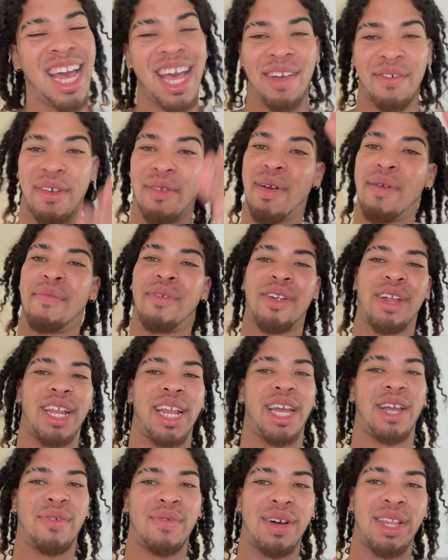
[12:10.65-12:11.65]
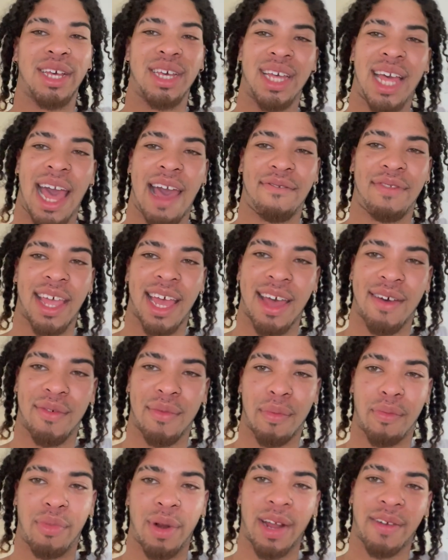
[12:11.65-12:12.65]
Remember, in Anguilla, you have to
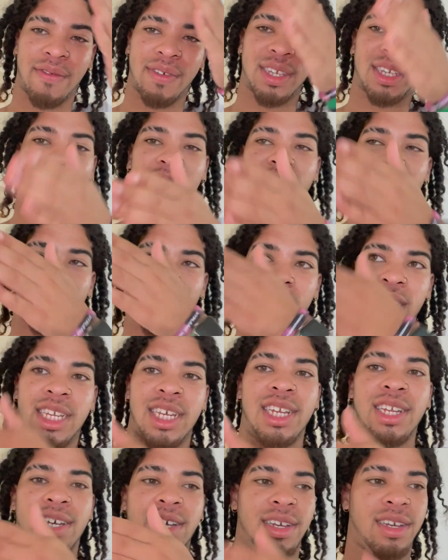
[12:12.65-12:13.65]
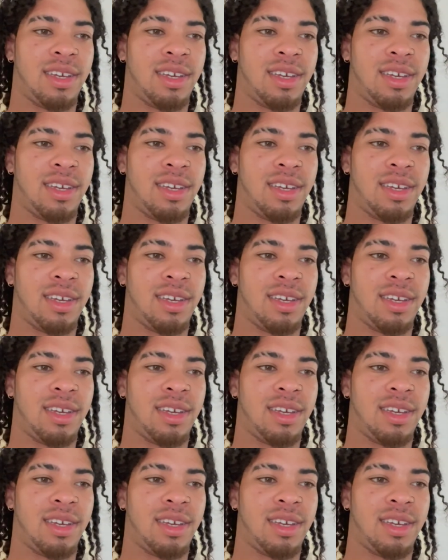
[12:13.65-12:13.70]
have breakfast, lunch, and dinner.